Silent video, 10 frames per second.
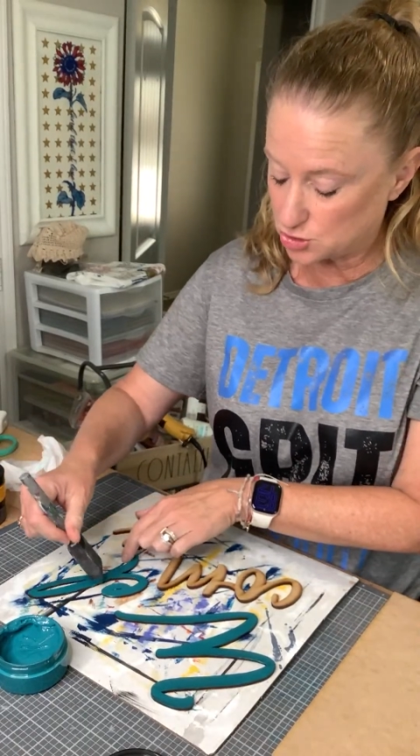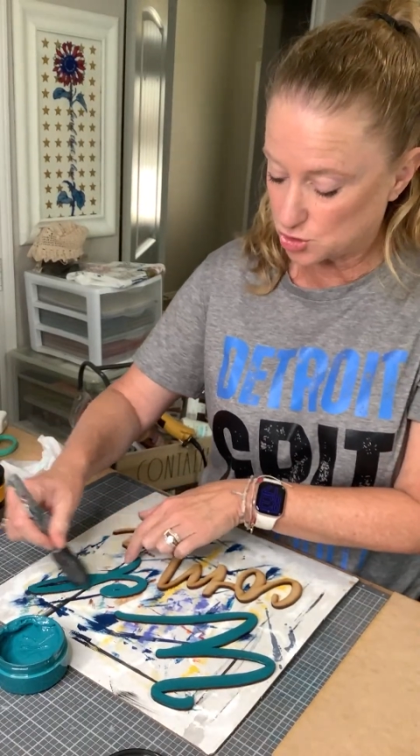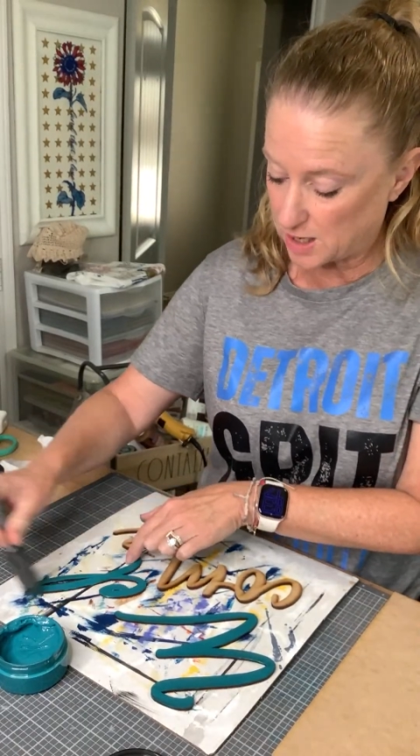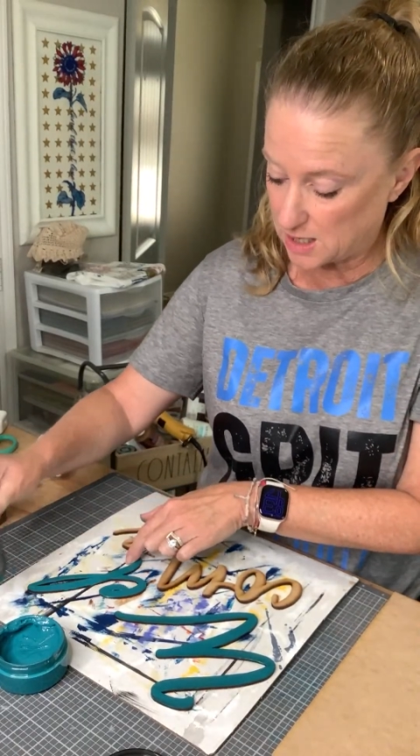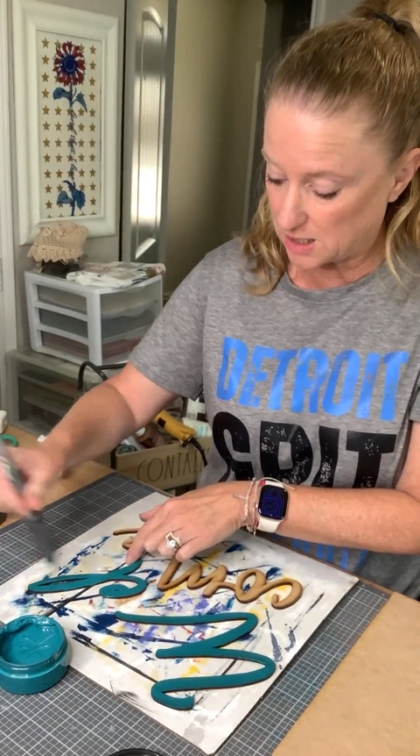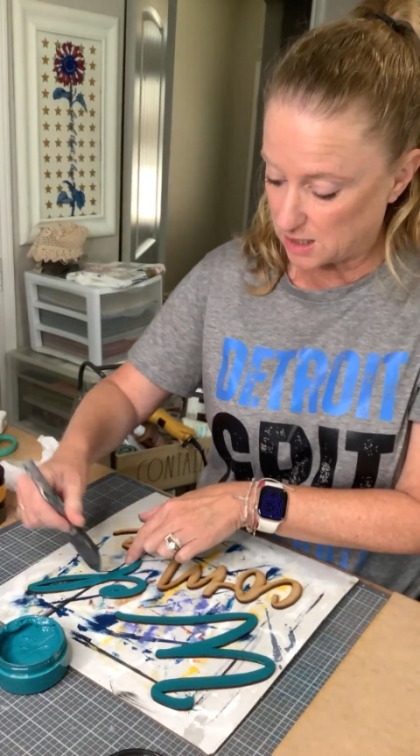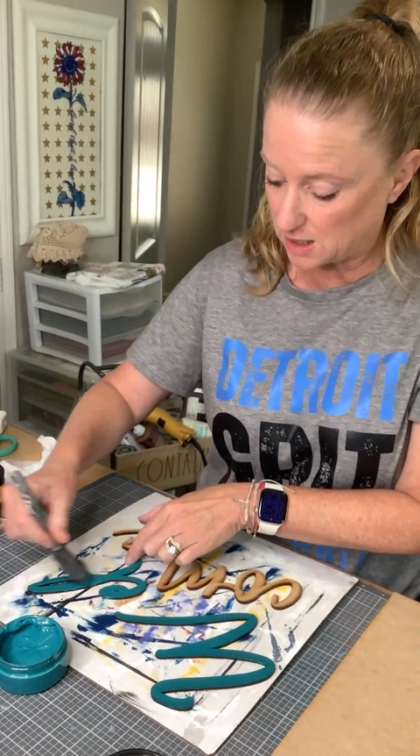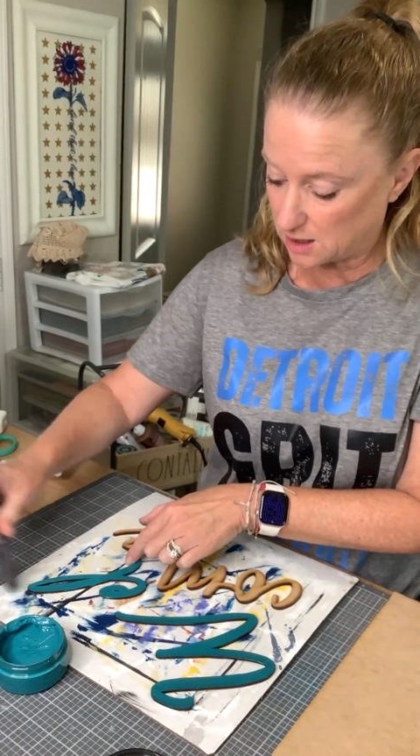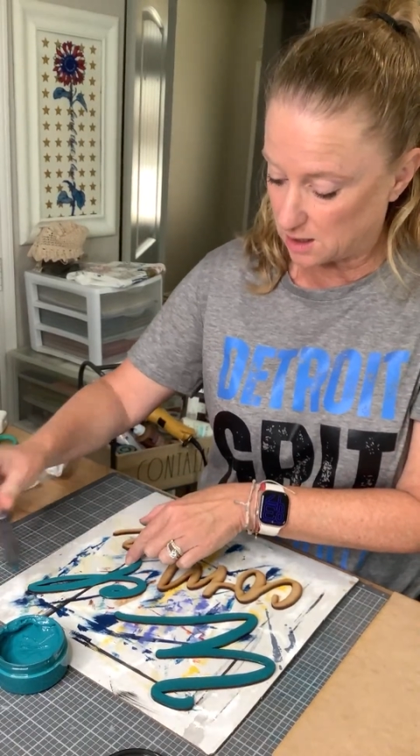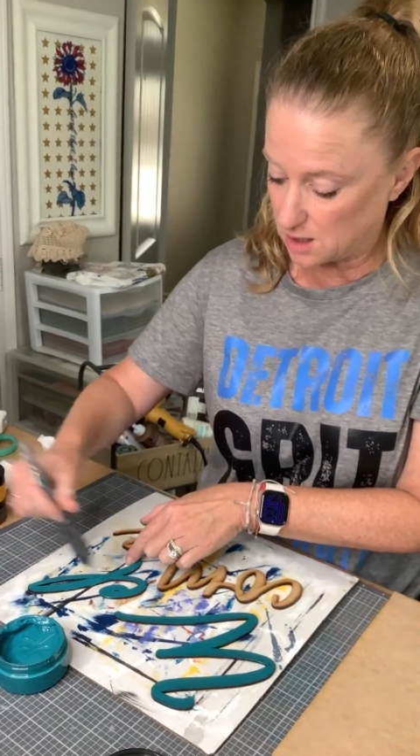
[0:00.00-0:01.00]

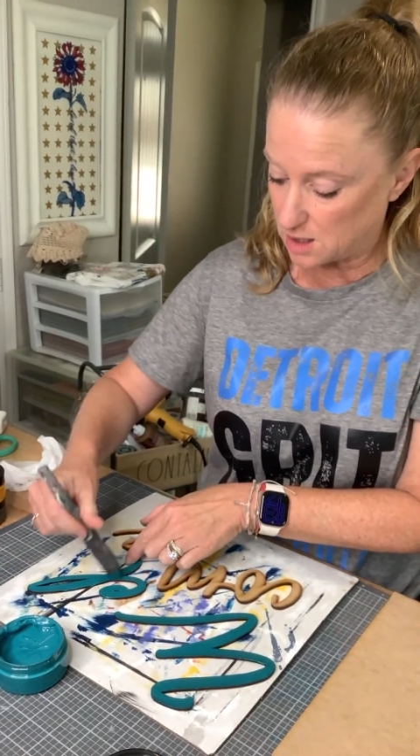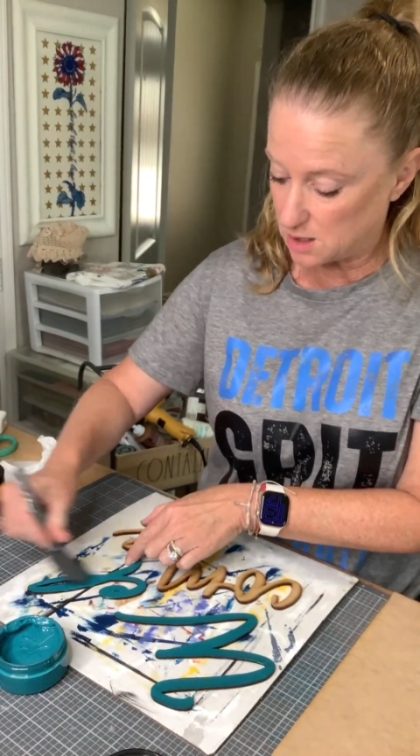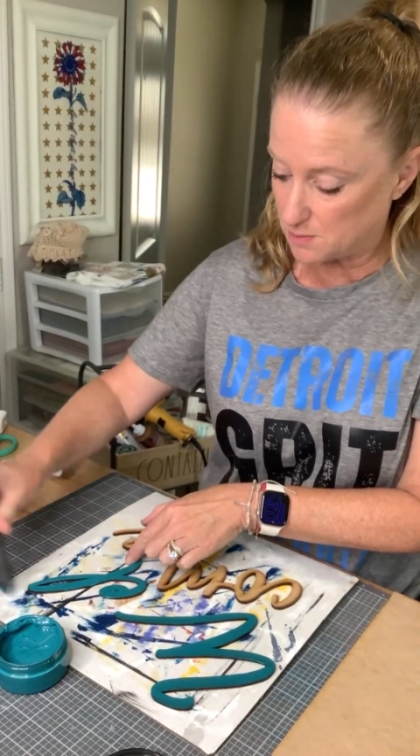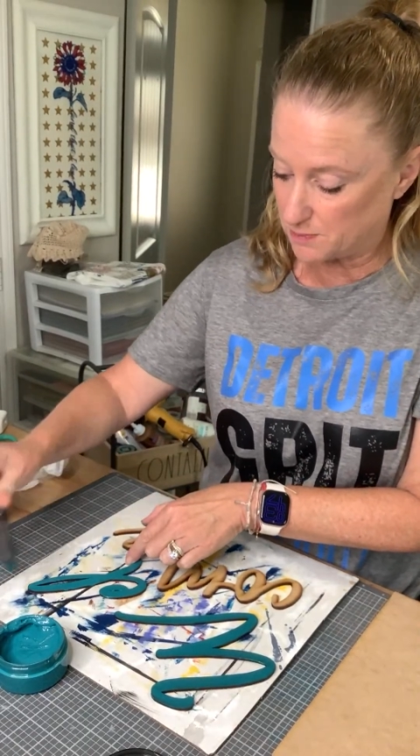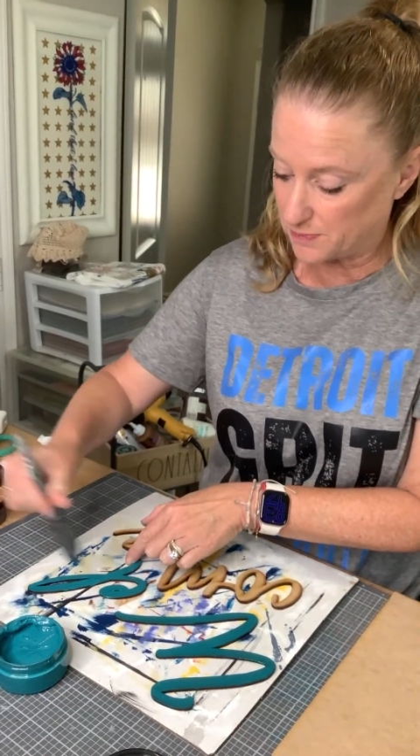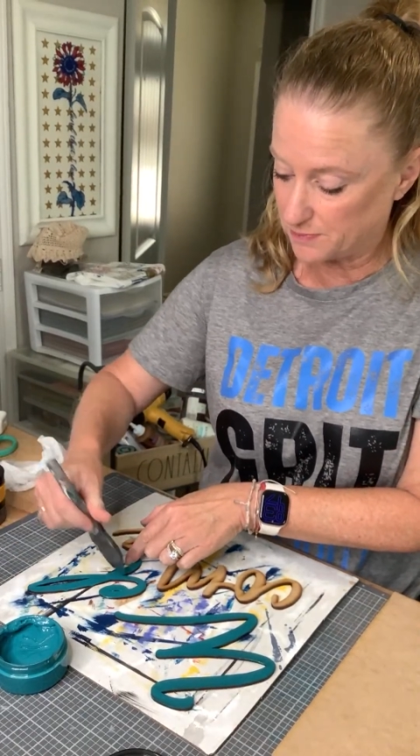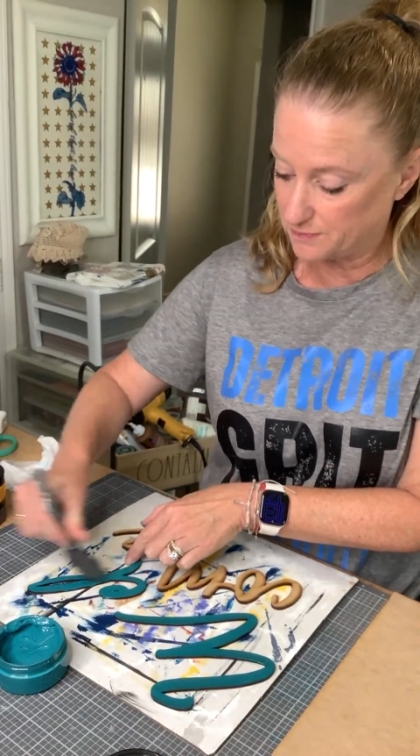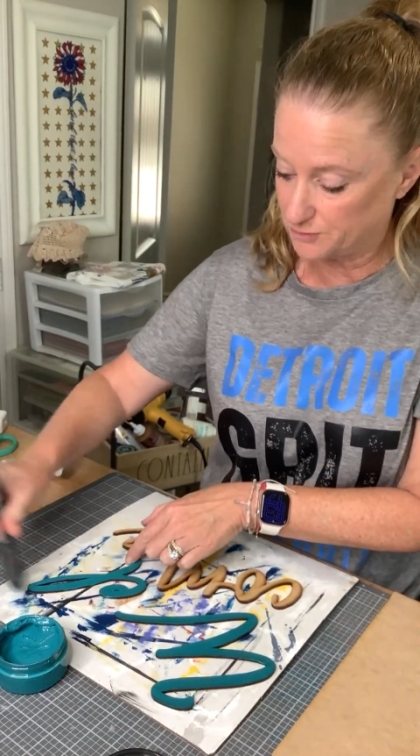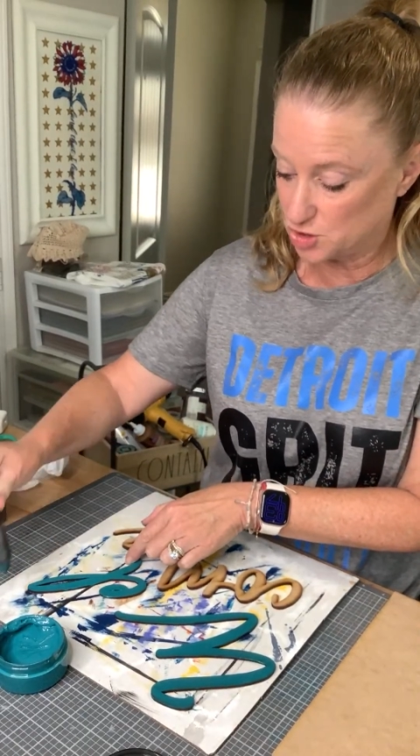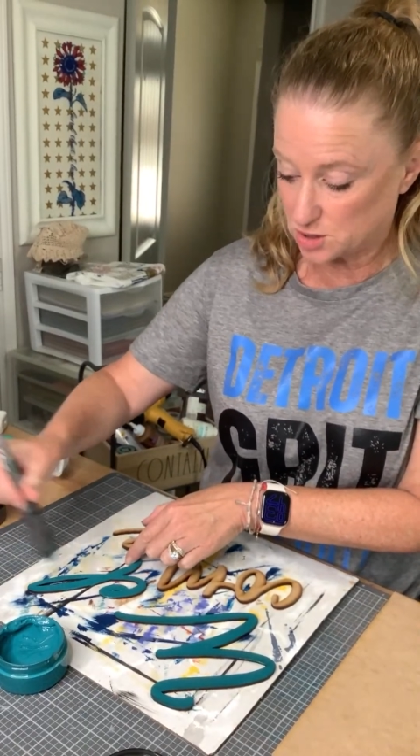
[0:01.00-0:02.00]
training
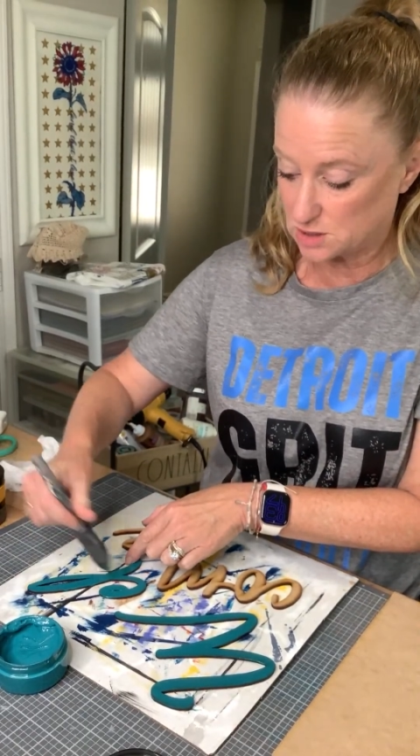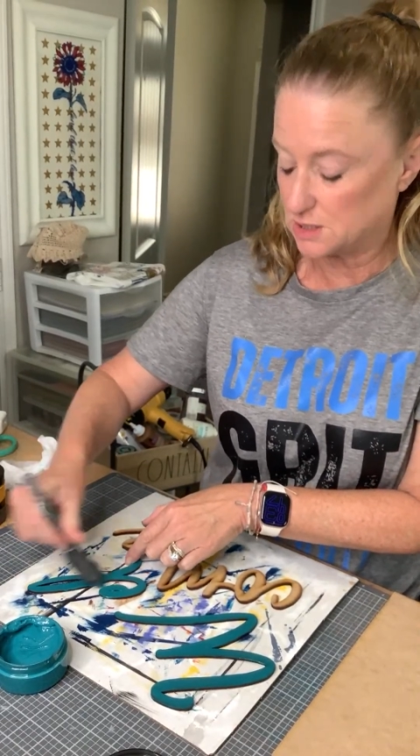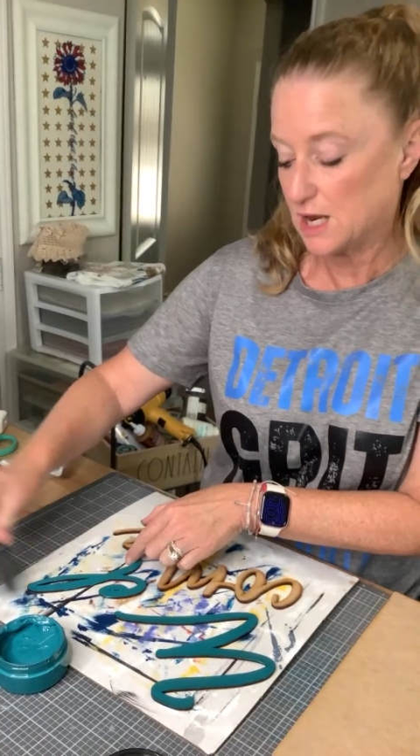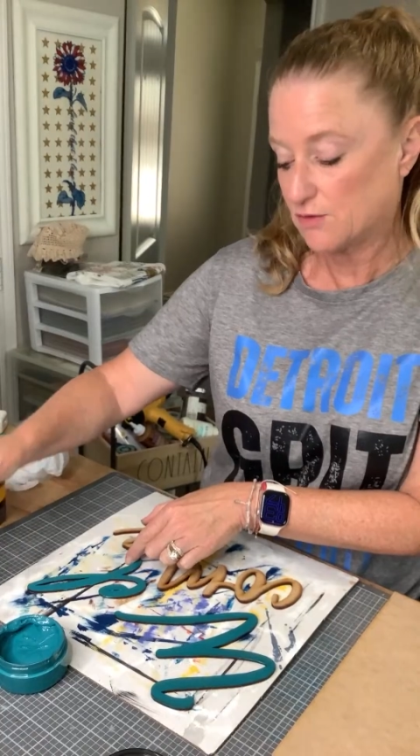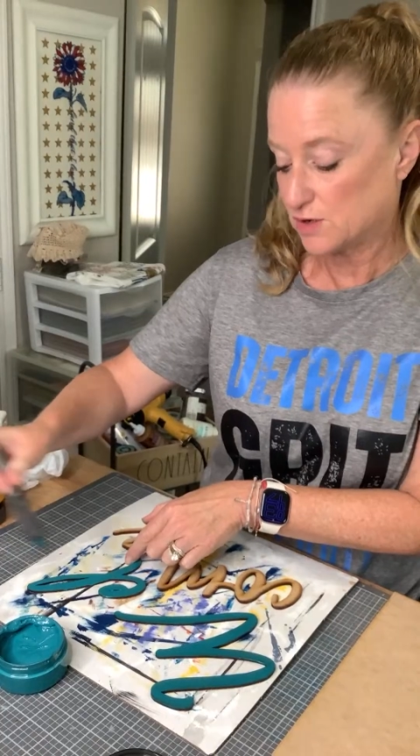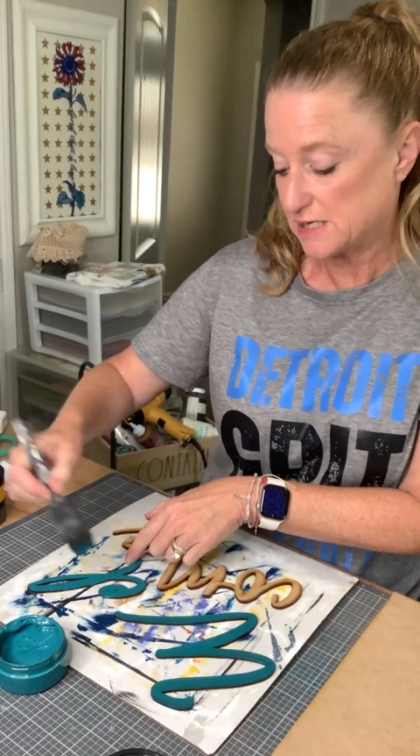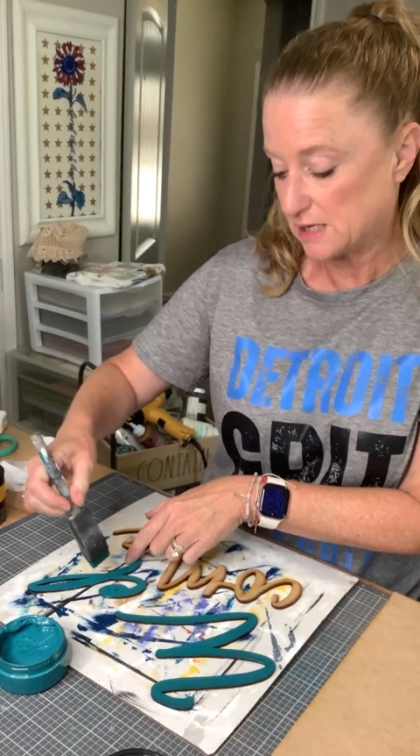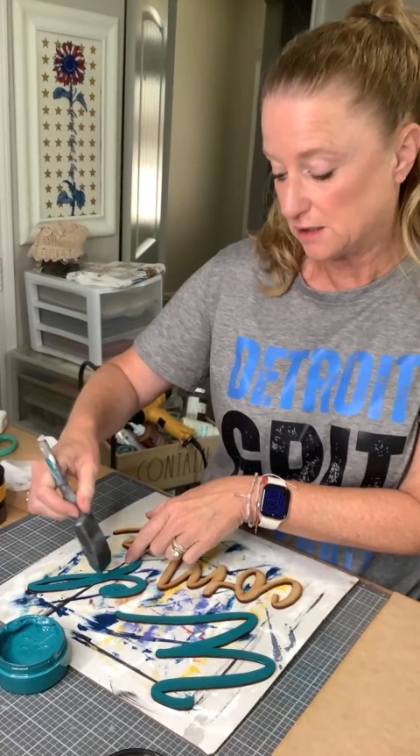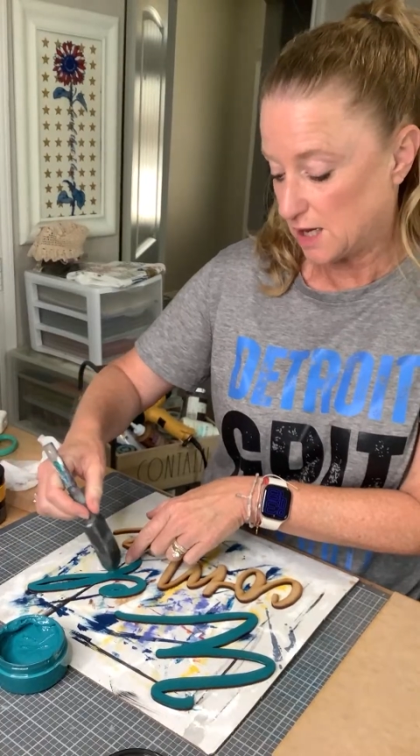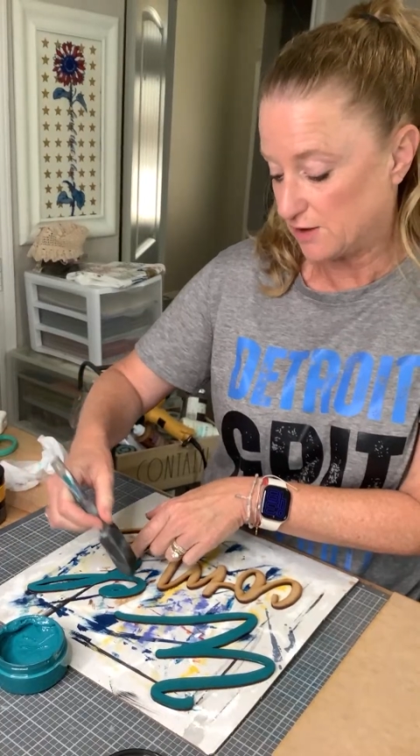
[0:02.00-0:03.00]
just in everyday
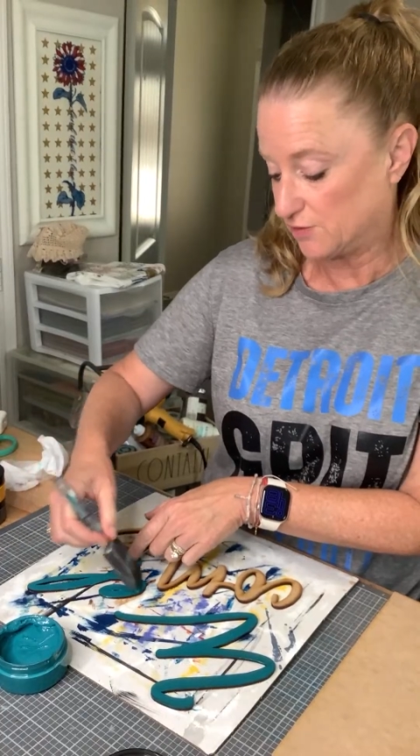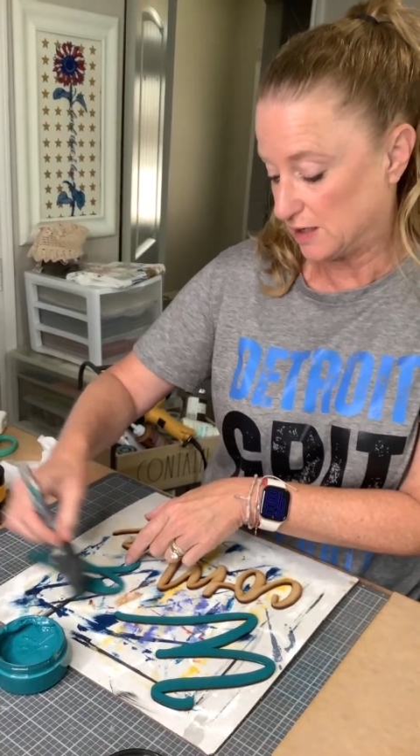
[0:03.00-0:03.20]
life.